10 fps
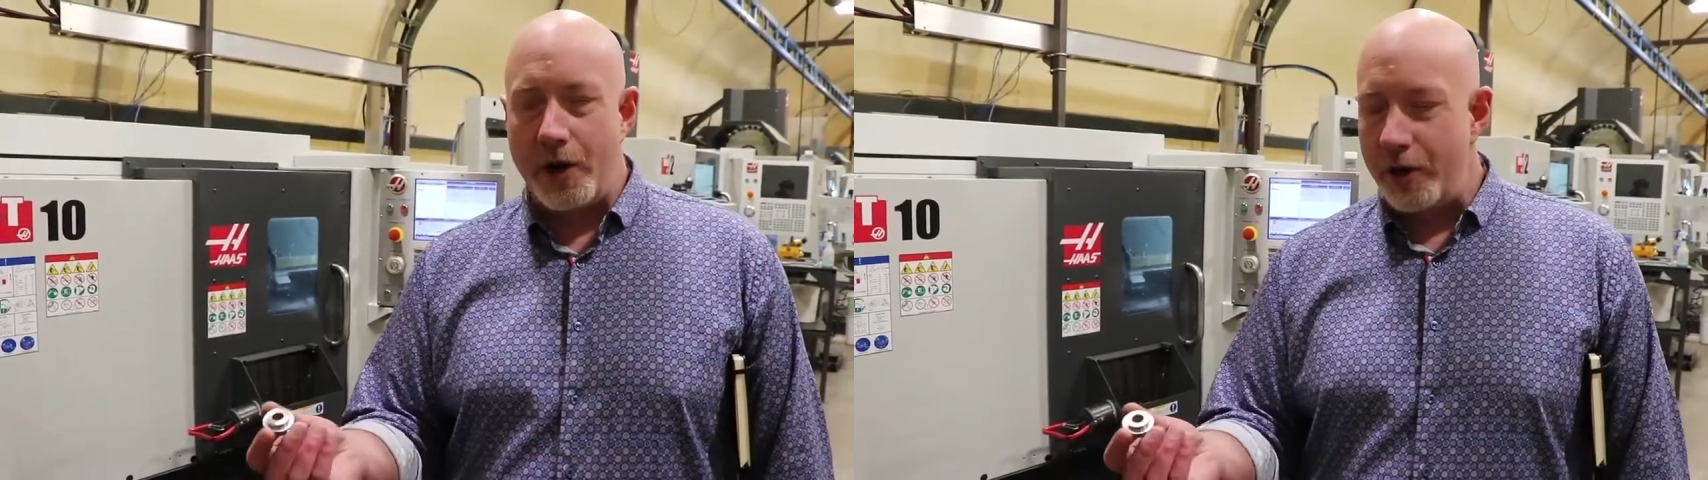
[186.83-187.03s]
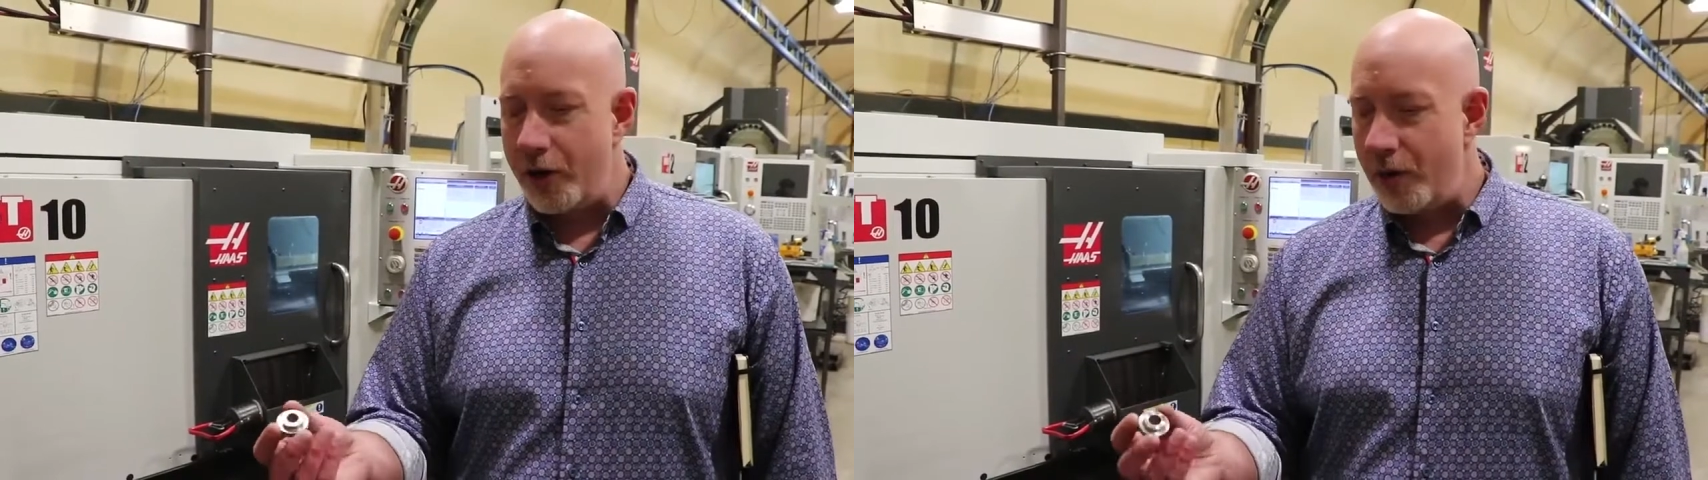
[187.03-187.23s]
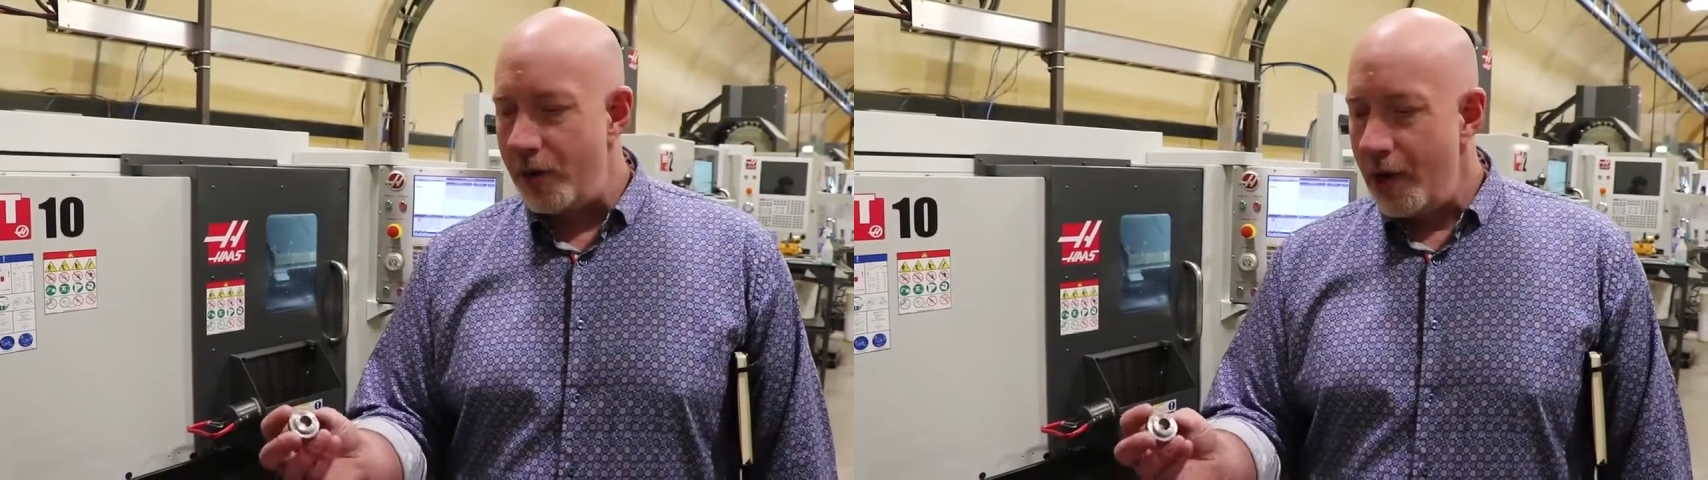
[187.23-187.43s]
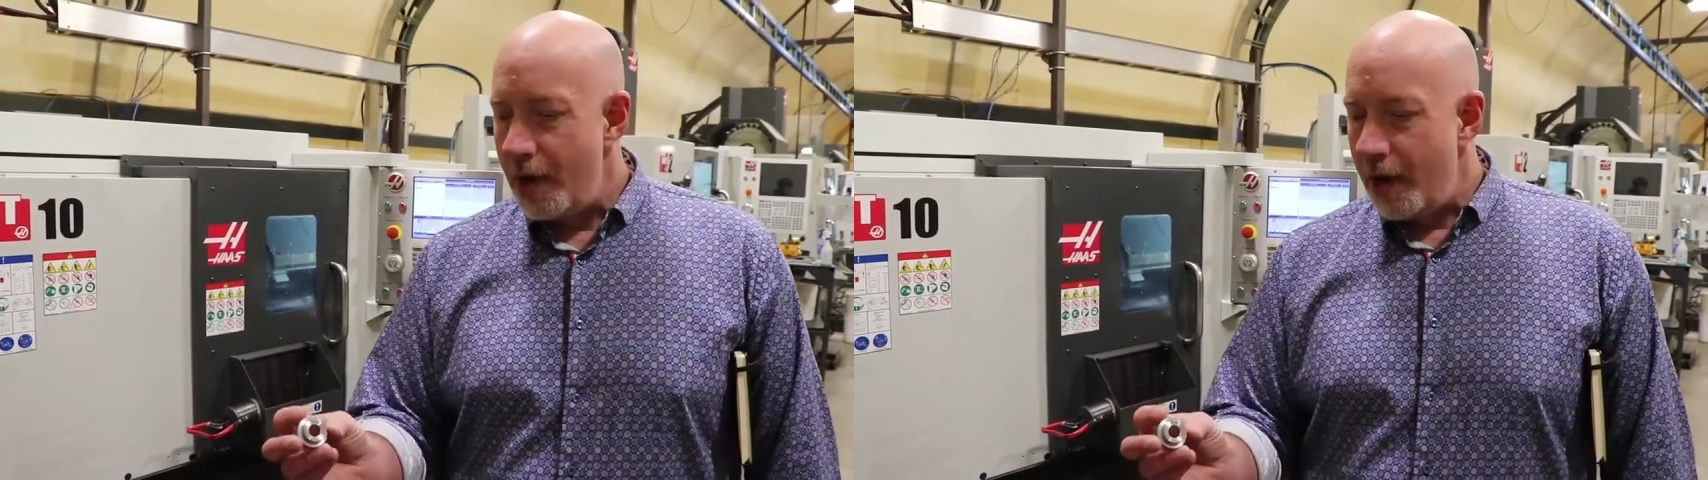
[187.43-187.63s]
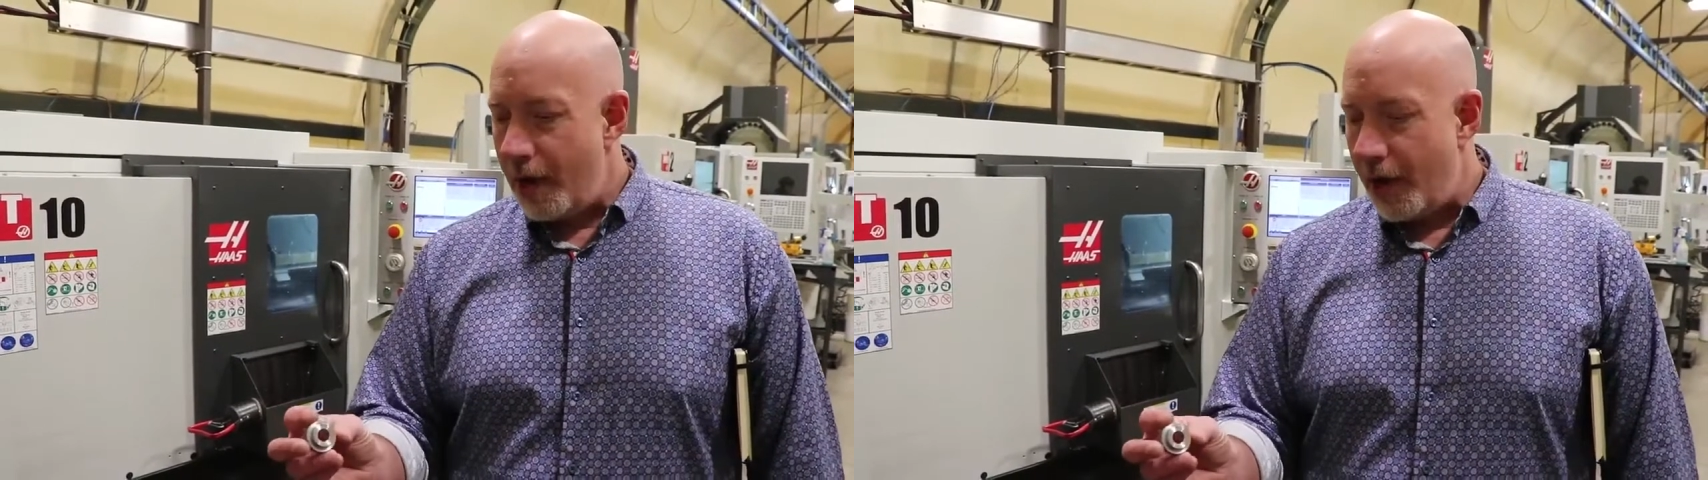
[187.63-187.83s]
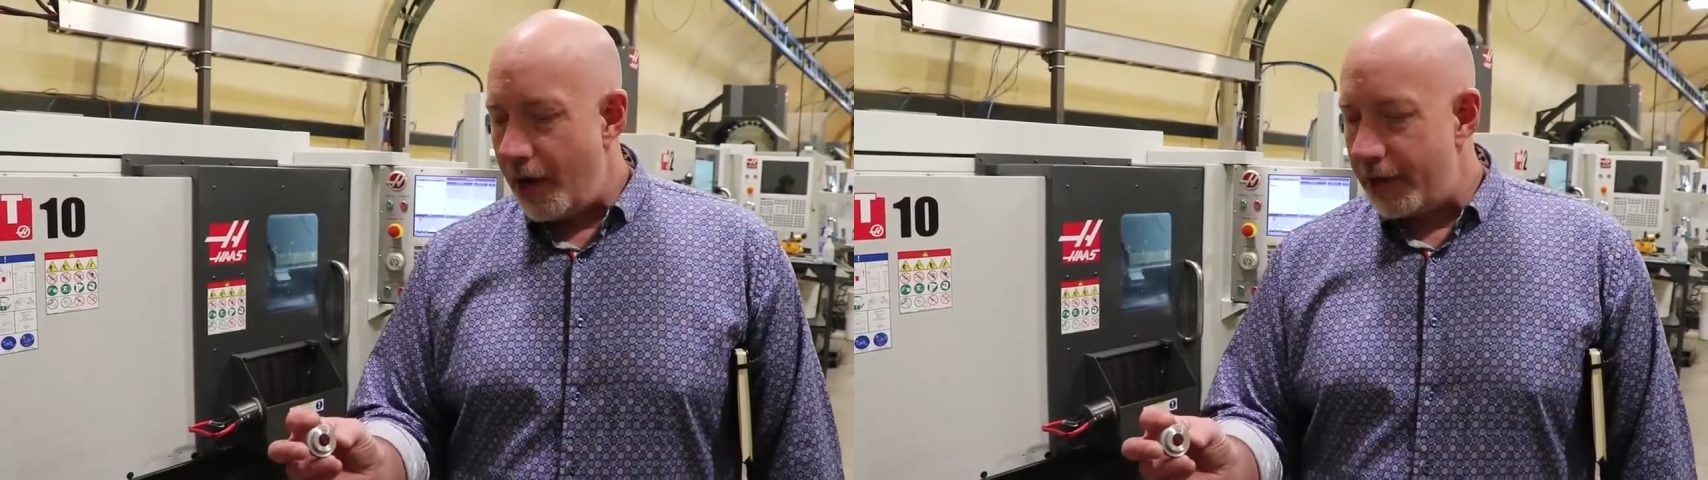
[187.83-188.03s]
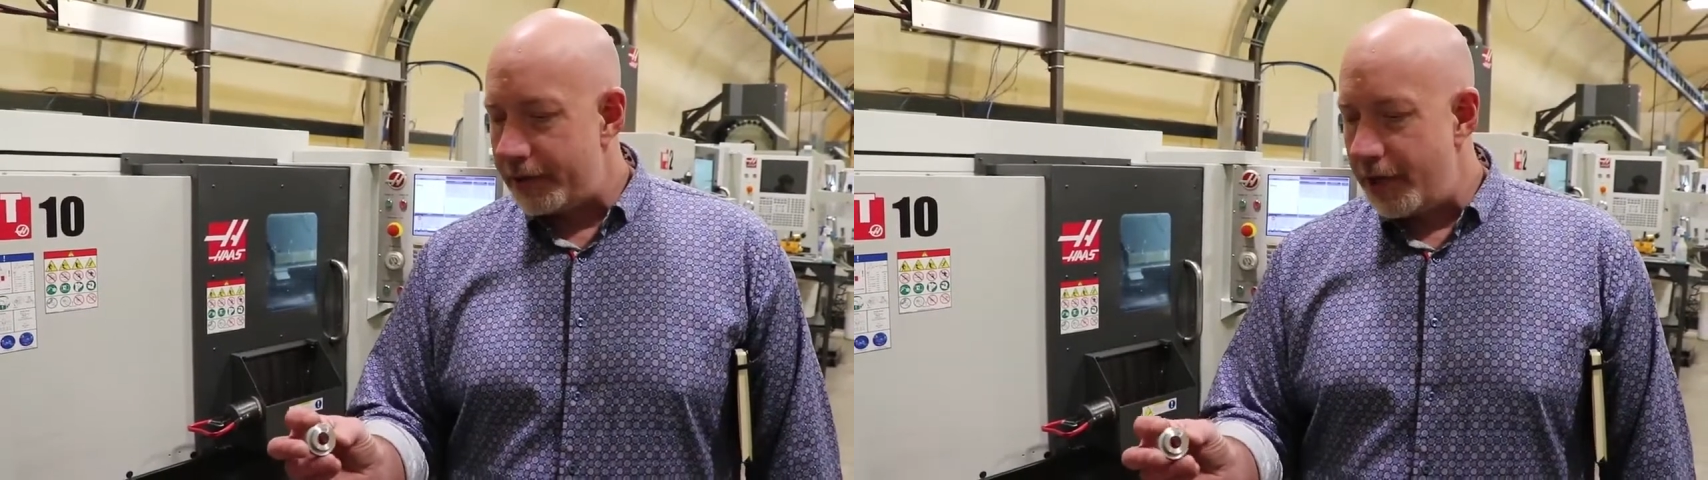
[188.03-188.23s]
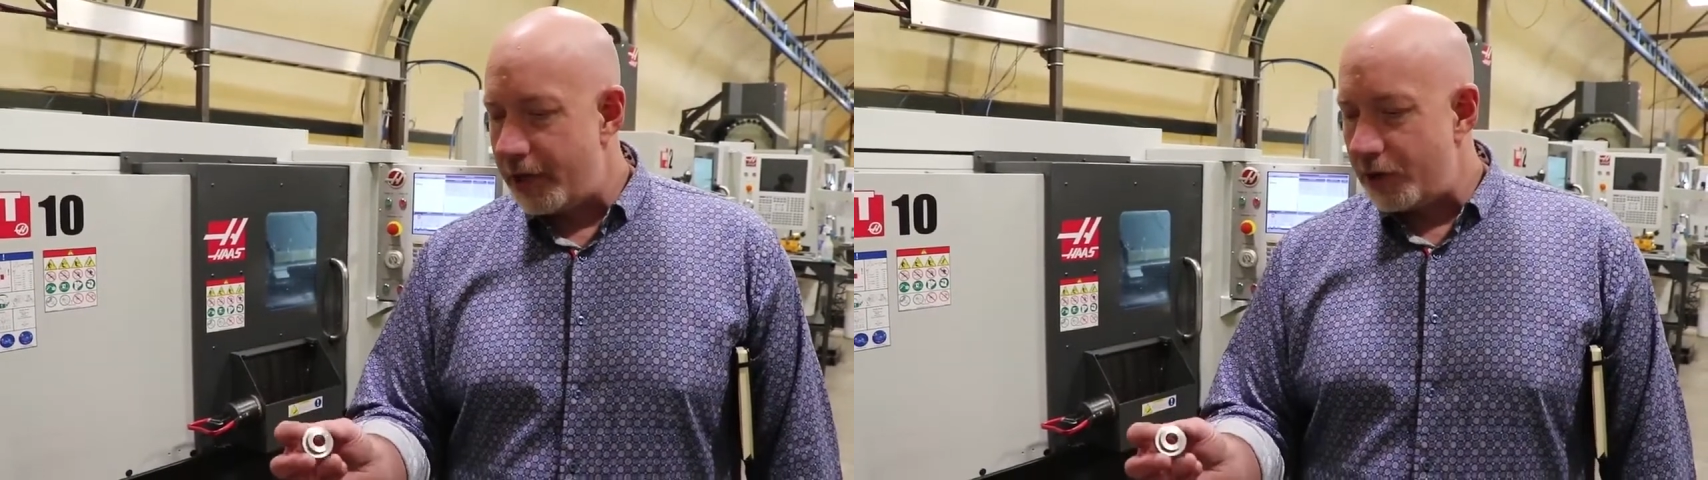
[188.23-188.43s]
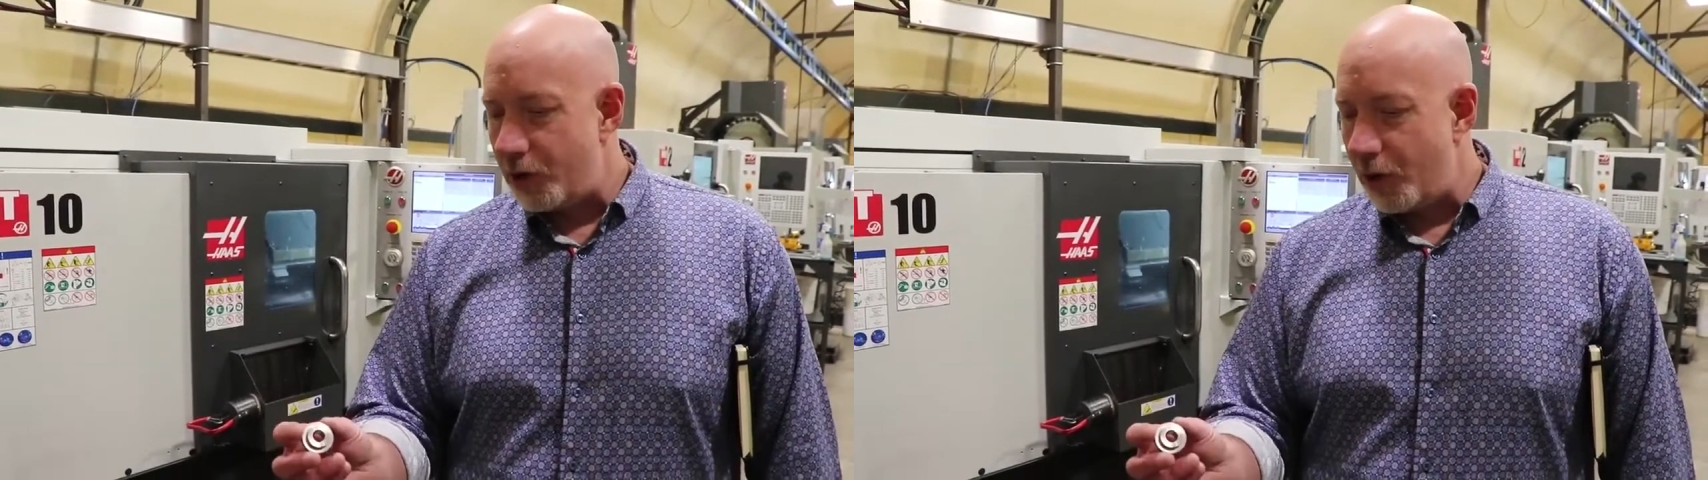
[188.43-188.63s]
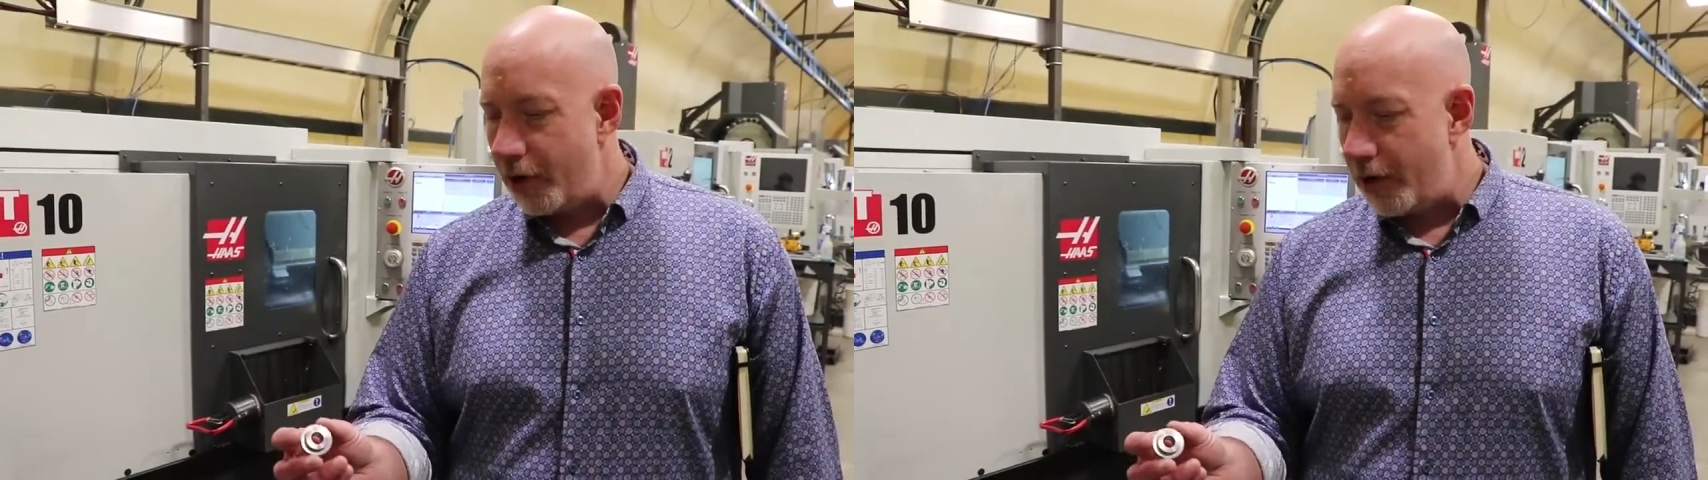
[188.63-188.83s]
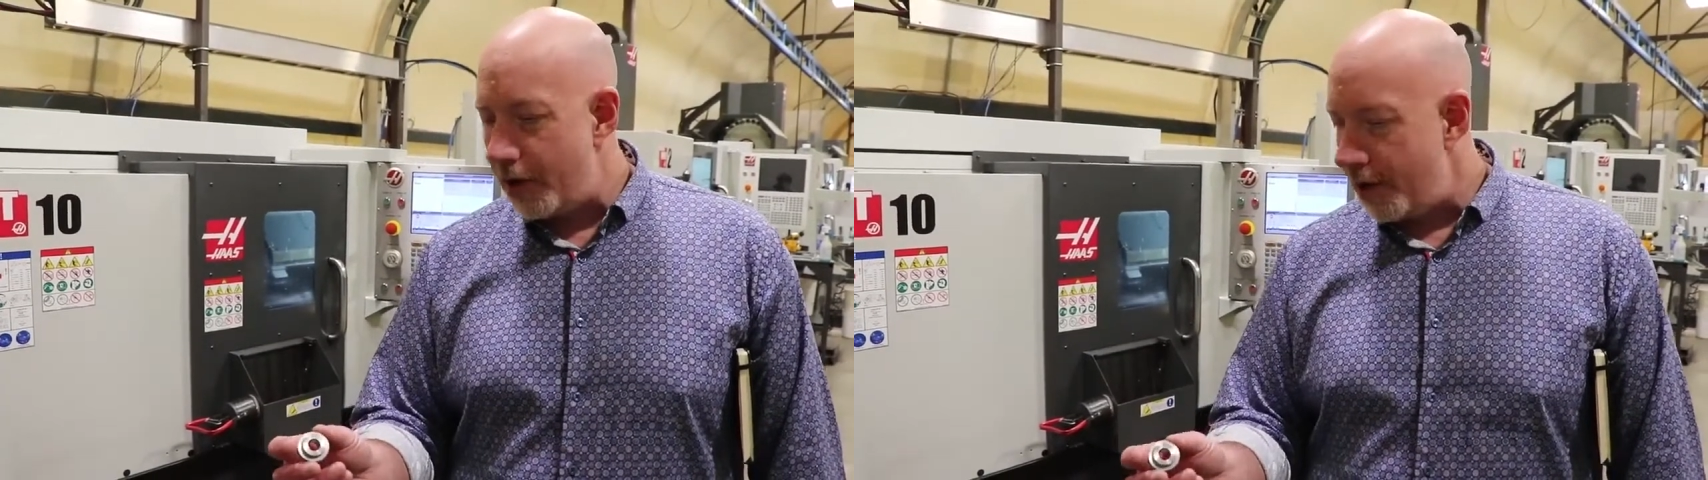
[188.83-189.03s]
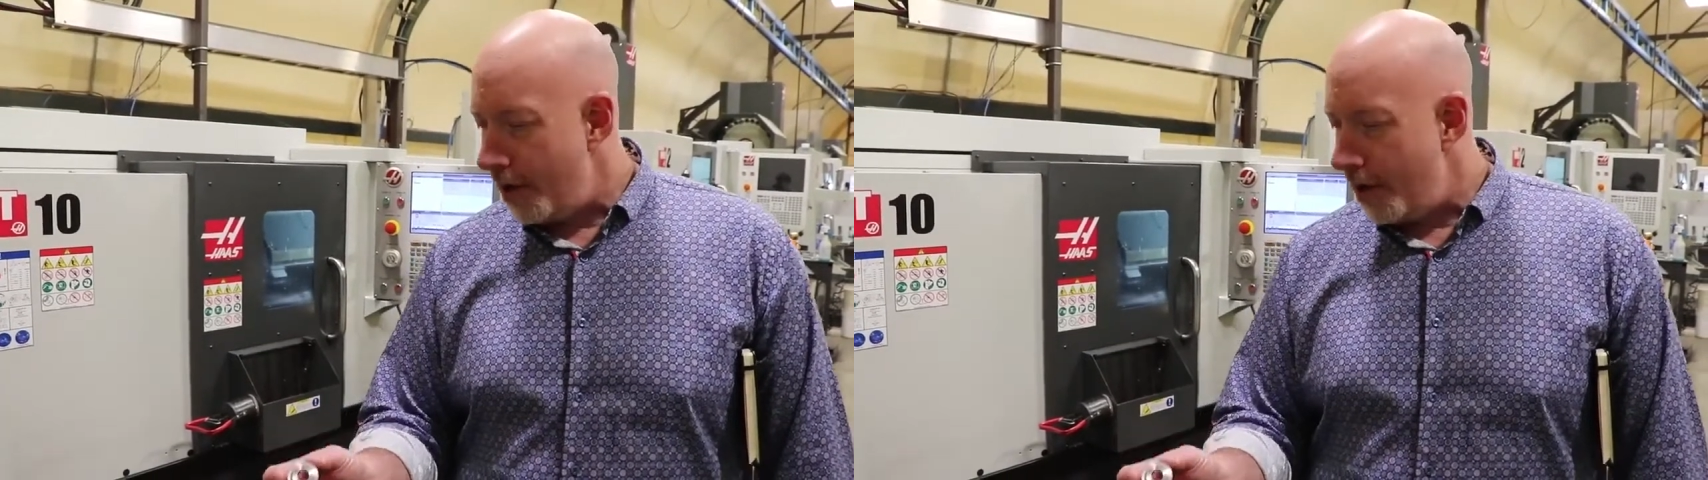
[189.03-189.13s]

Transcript: new seed control unit,